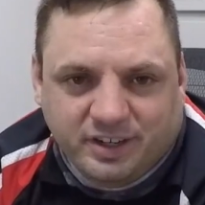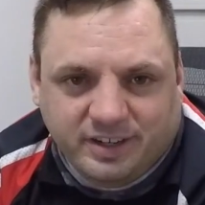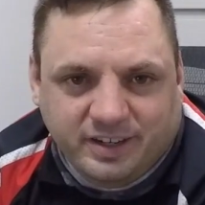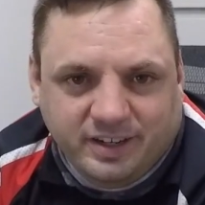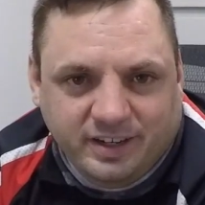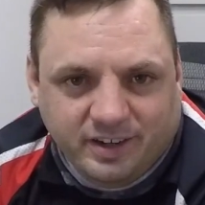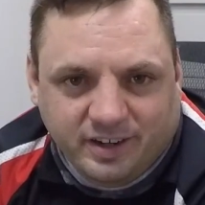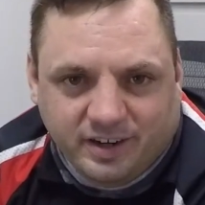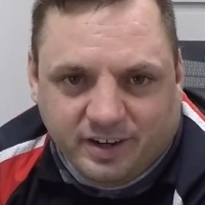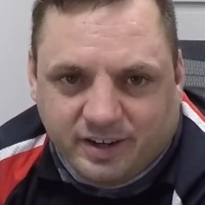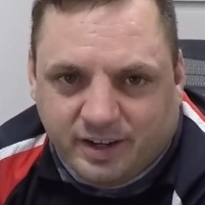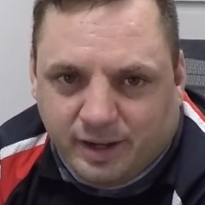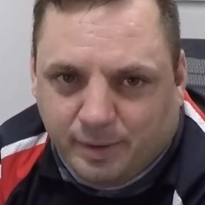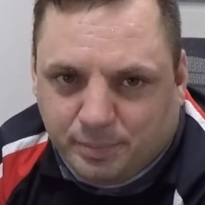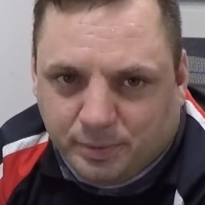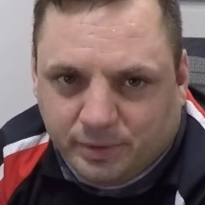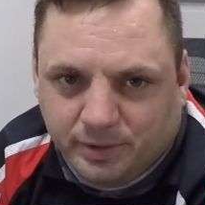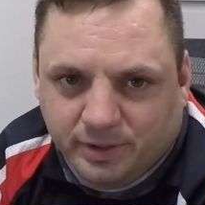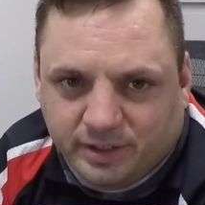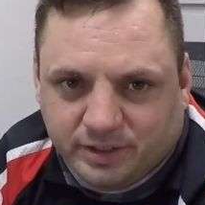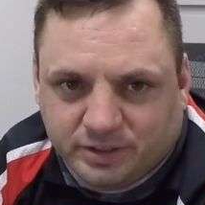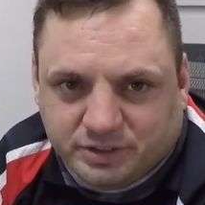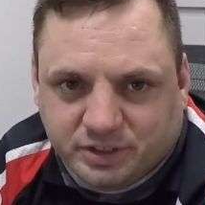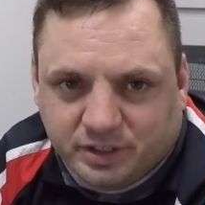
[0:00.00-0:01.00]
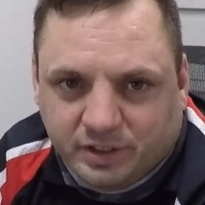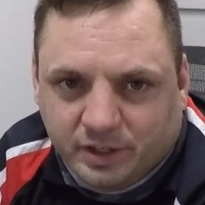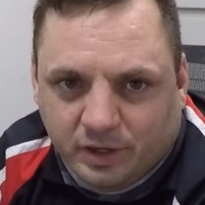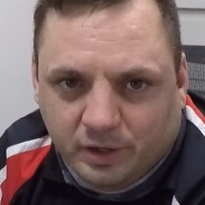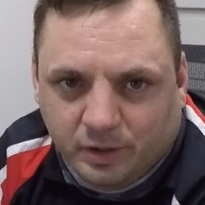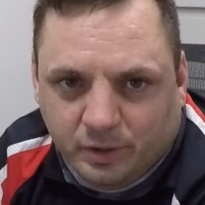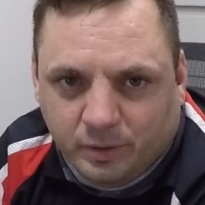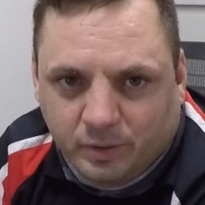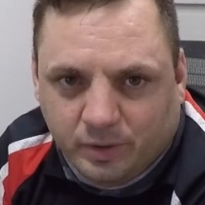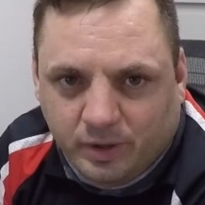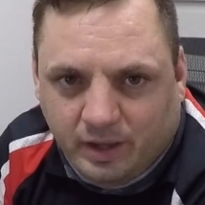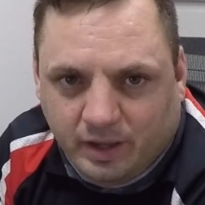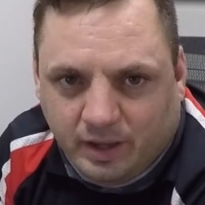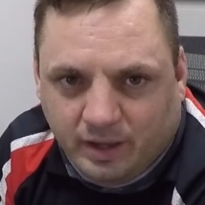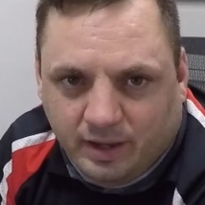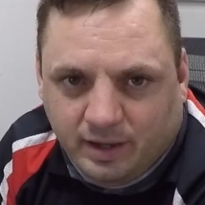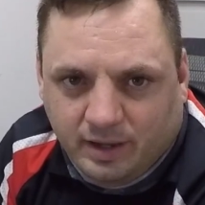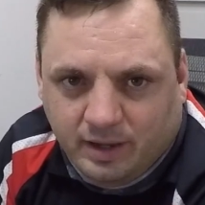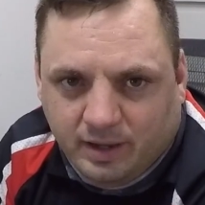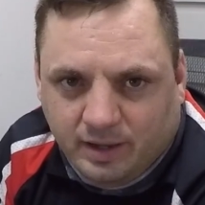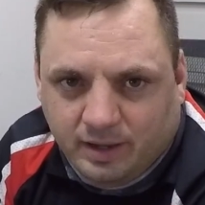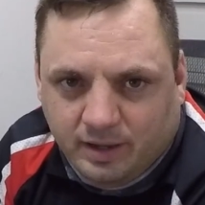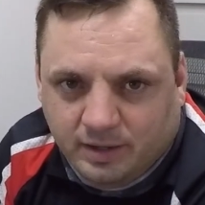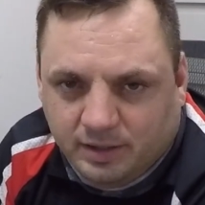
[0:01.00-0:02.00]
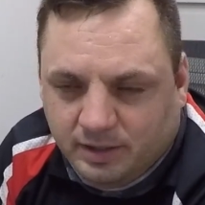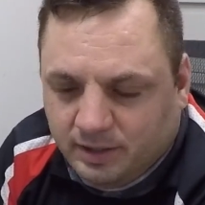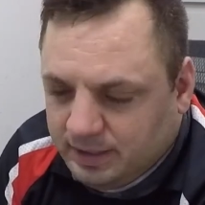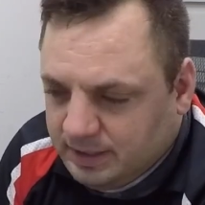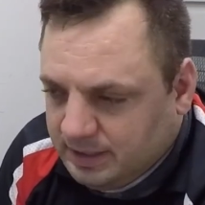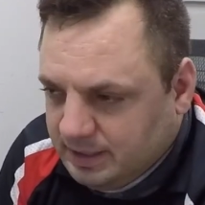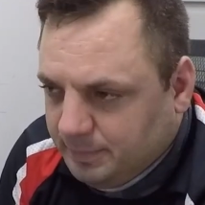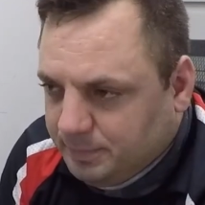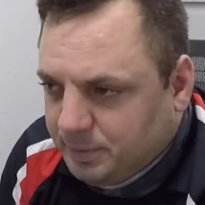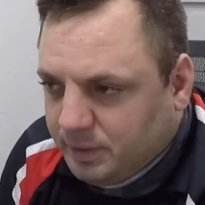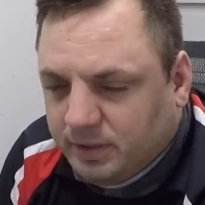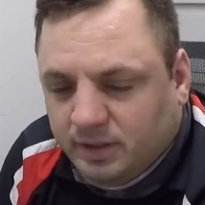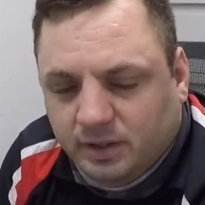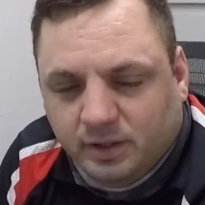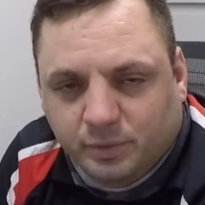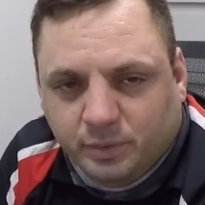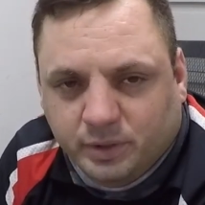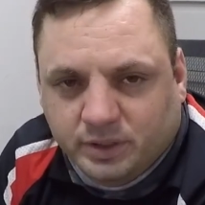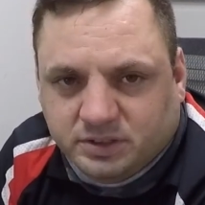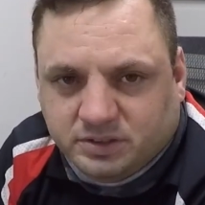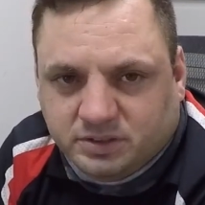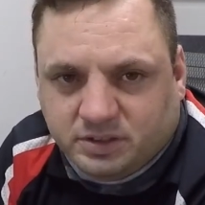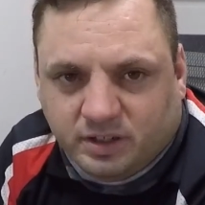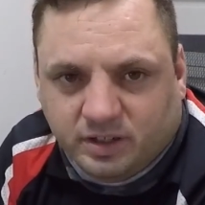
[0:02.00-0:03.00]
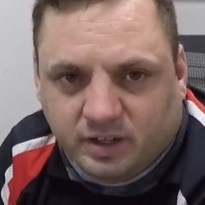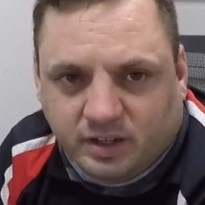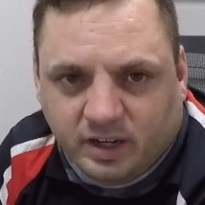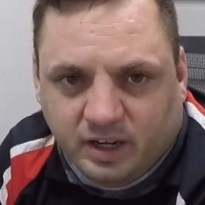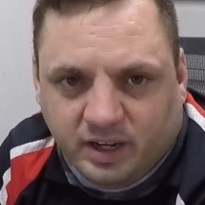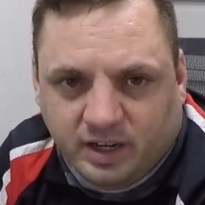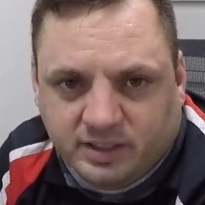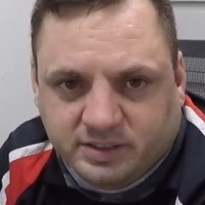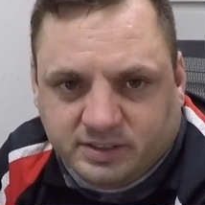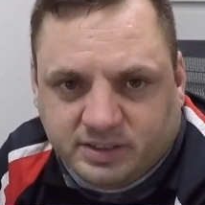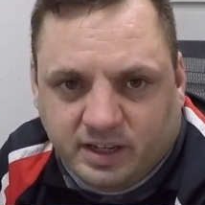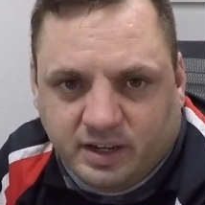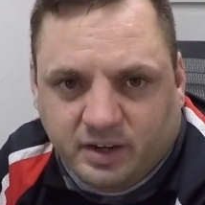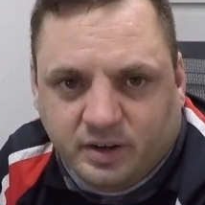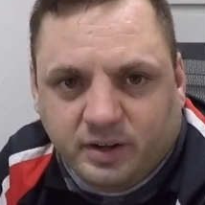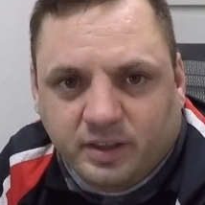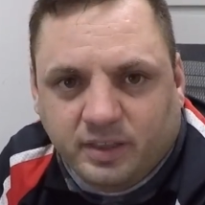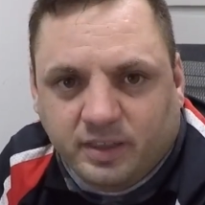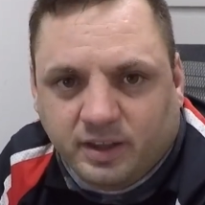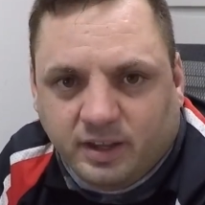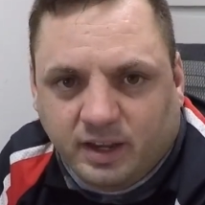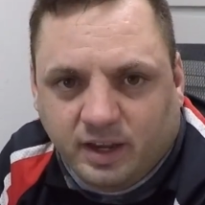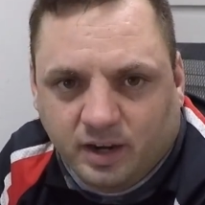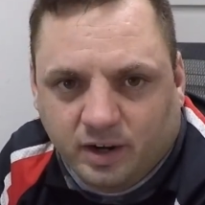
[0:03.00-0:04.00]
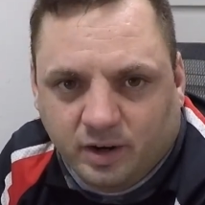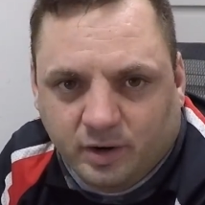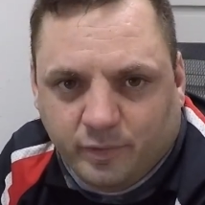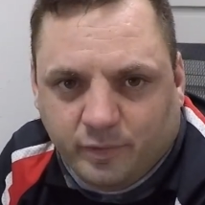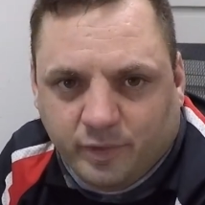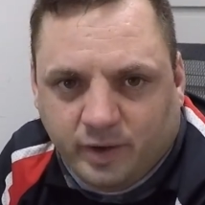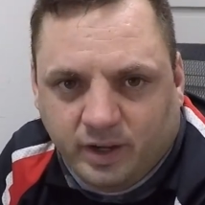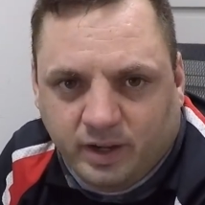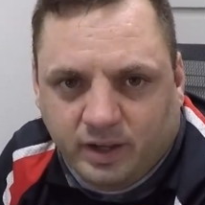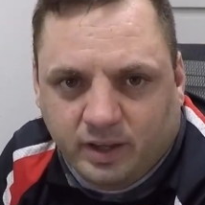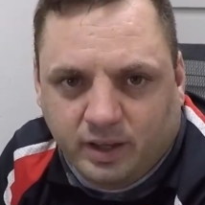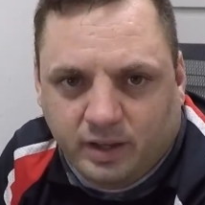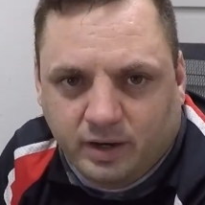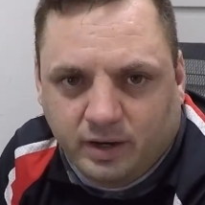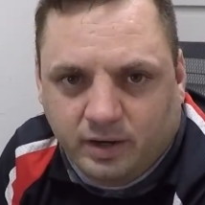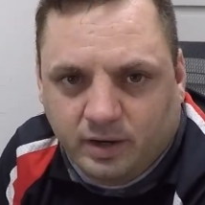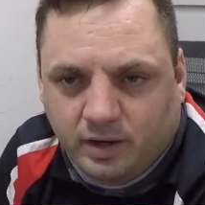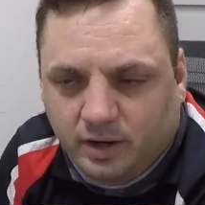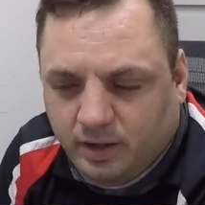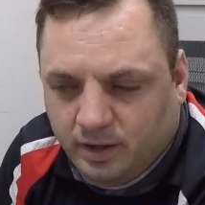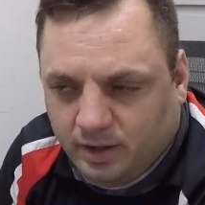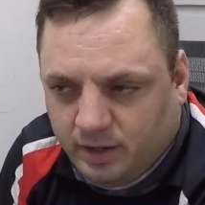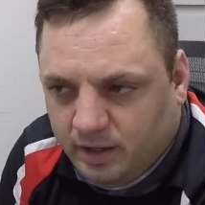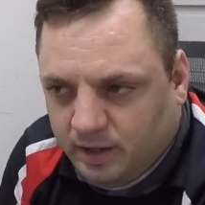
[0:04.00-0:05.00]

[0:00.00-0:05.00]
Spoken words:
here a couple years ago. Typically we start guys out in the Caravan.